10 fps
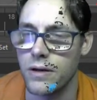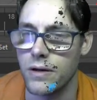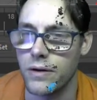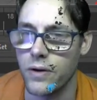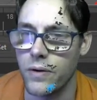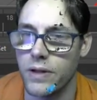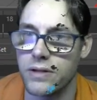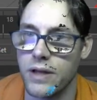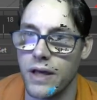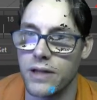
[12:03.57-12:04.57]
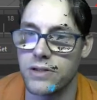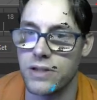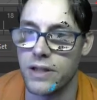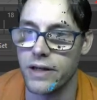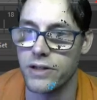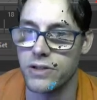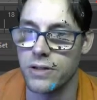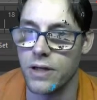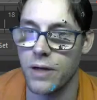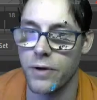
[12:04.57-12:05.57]
Go into edge
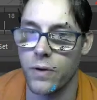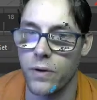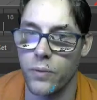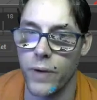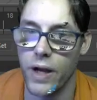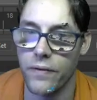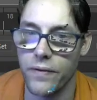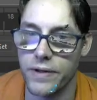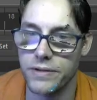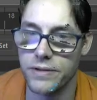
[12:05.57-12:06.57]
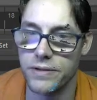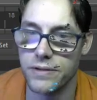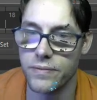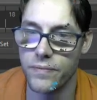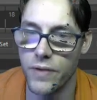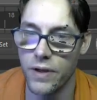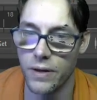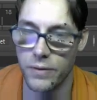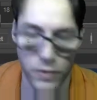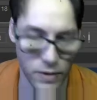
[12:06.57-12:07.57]
selection. I want to go around this. I'm
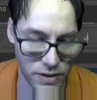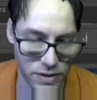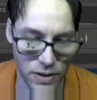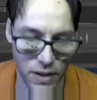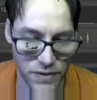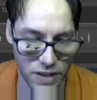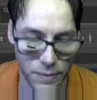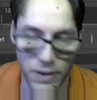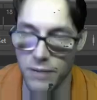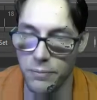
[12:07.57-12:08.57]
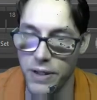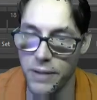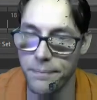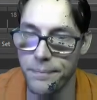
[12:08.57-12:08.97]
going to turn on soft select by hitting B.